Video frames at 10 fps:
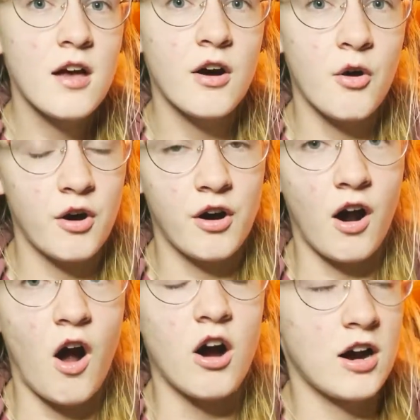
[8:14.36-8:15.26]
Or
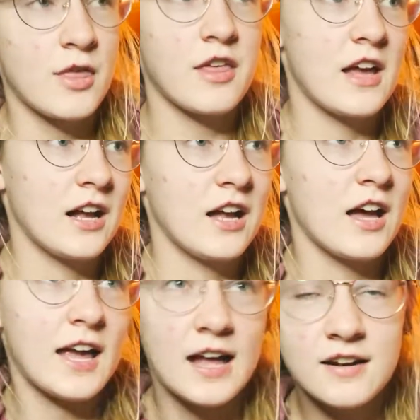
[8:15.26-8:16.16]
are a thing
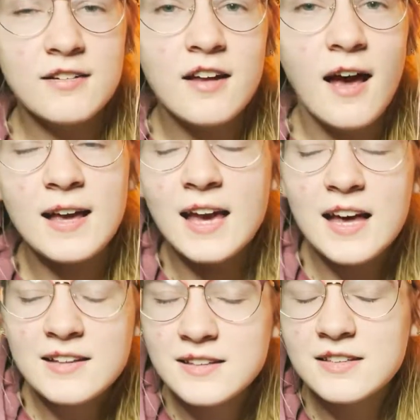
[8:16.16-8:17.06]
again, I
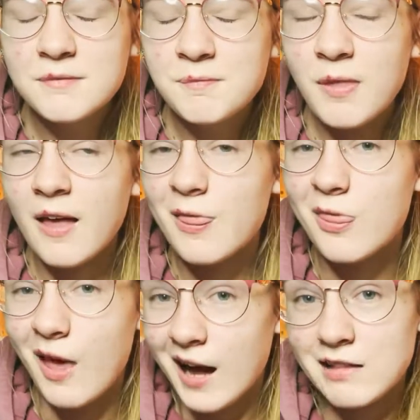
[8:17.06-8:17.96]
guess.
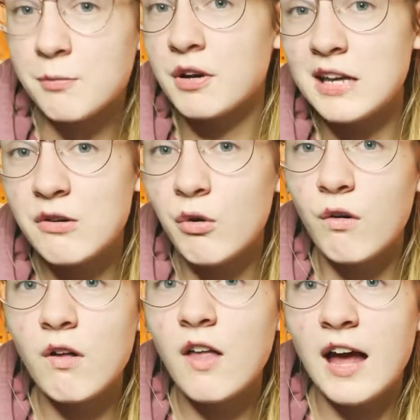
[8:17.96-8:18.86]
That's pretty
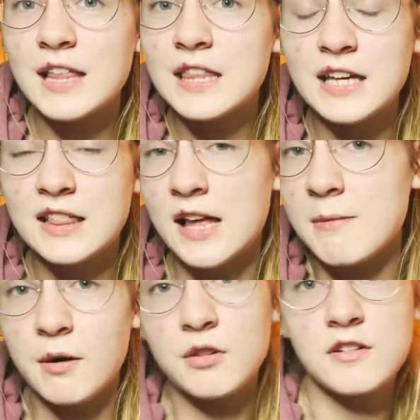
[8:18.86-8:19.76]
cool. I think they
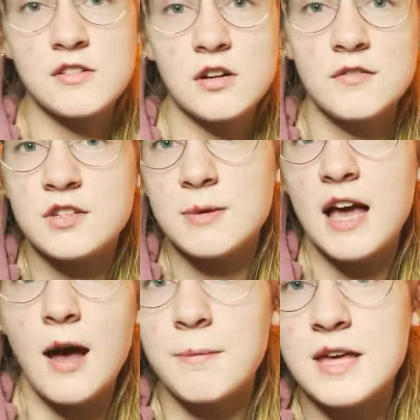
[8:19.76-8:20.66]
both deserve to be
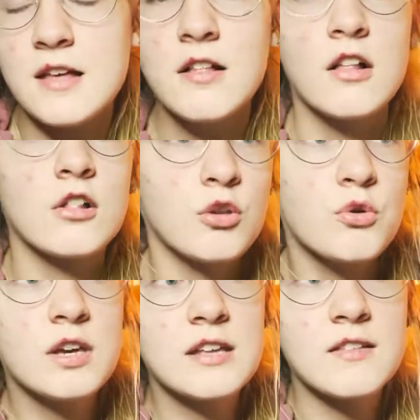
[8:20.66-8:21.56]
happy.
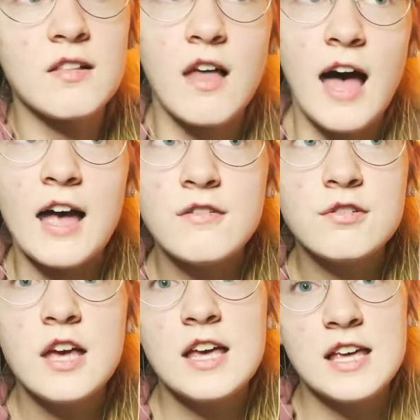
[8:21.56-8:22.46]
Luke is alive.
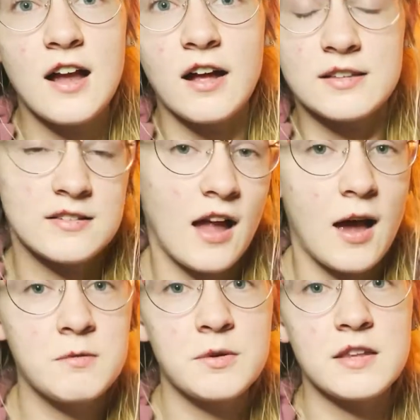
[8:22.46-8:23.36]
He got
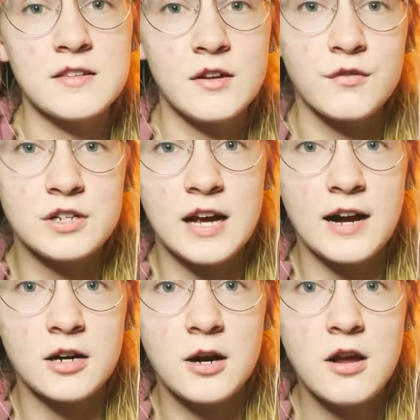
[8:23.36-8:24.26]
stabbed with a silver
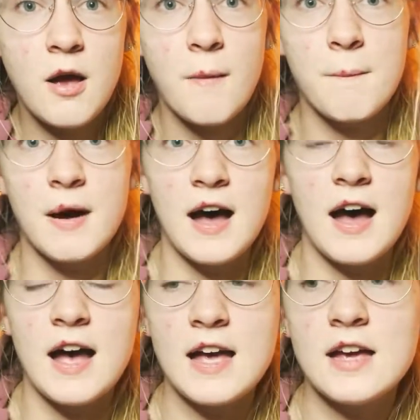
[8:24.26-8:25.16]
dagger
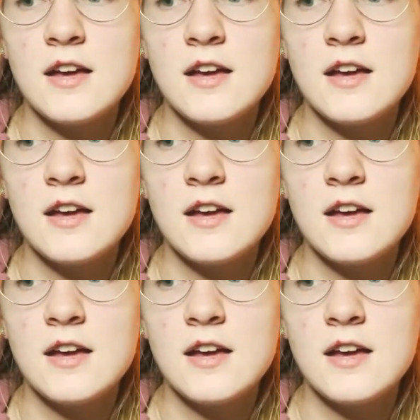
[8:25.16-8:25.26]
by,